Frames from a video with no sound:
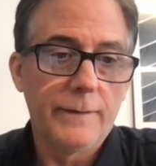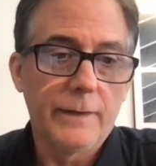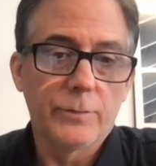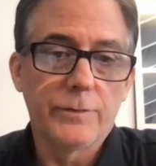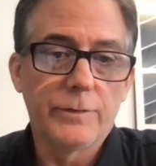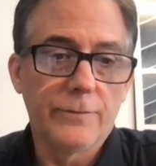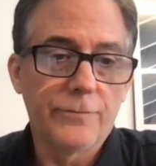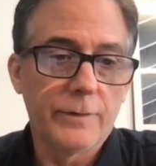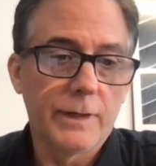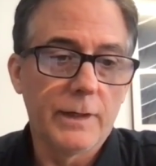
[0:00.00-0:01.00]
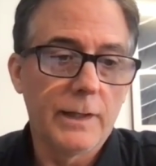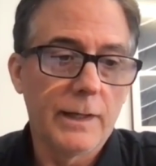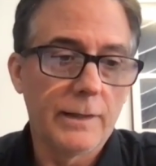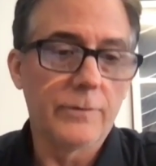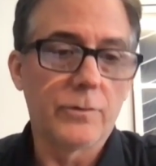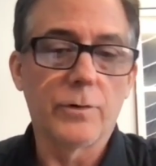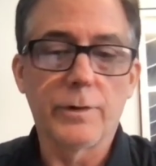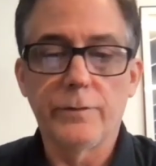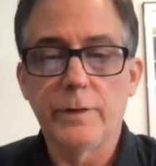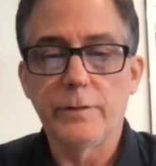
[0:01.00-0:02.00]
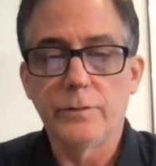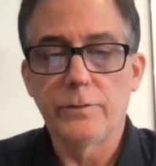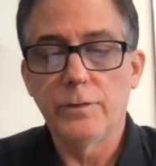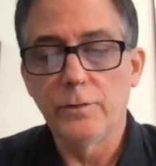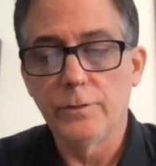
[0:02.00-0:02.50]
And that's what's different than a lot of other organizations